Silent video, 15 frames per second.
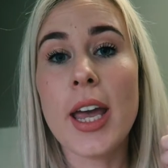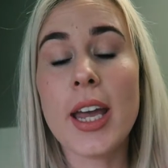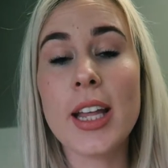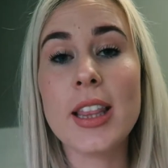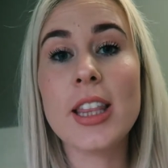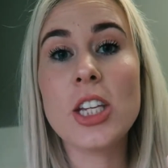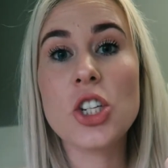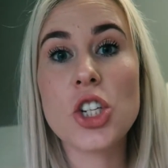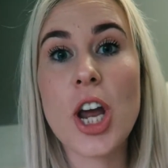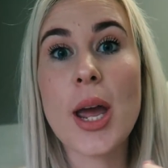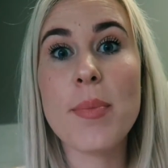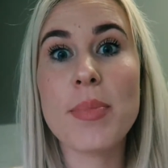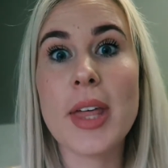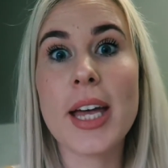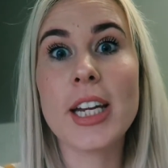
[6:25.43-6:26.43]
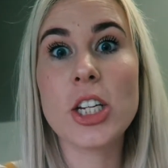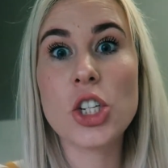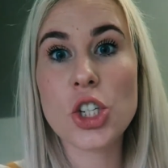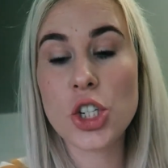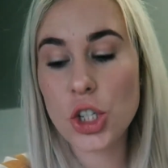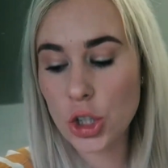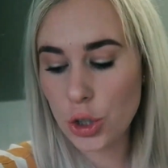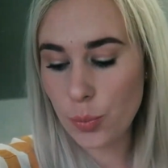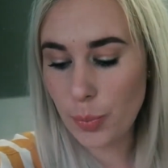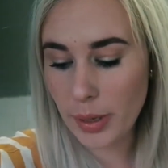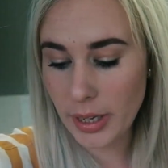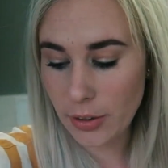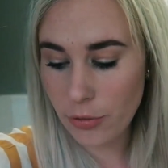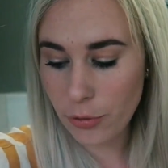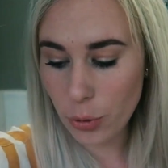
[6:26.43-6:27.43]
in the shape that it should be.